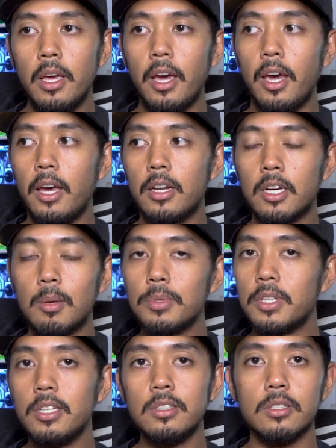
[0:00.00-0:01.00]
And a couple
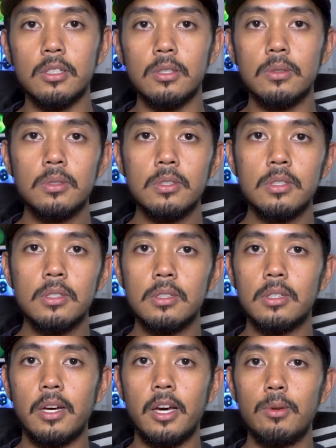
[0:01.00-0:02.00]
days ago,
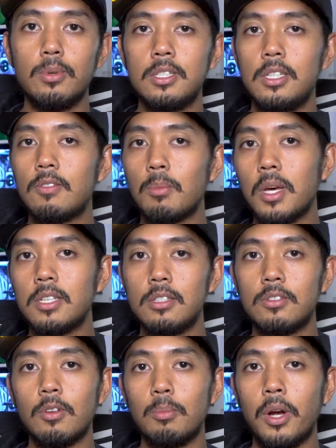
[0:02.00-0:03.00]
I received a
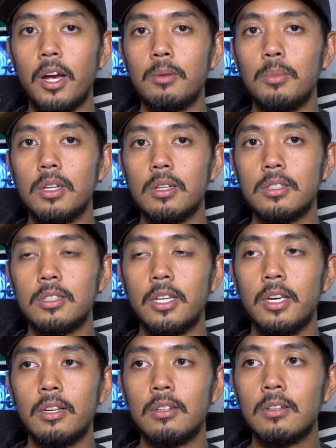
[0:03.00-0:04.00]
message from Pratt Miller
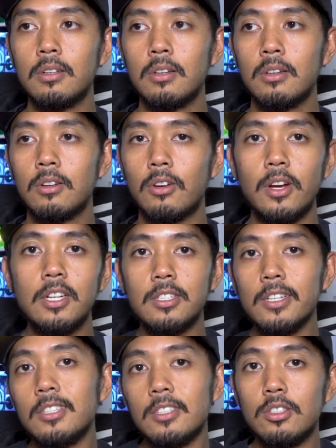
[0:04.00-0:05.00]
saying,
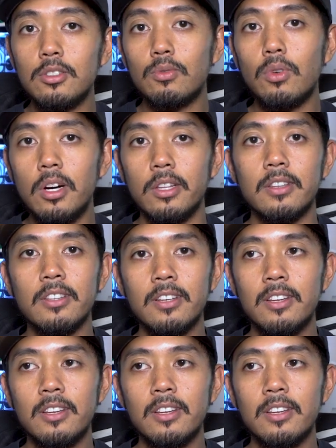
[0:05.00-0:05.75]
"Congratulations, you've won.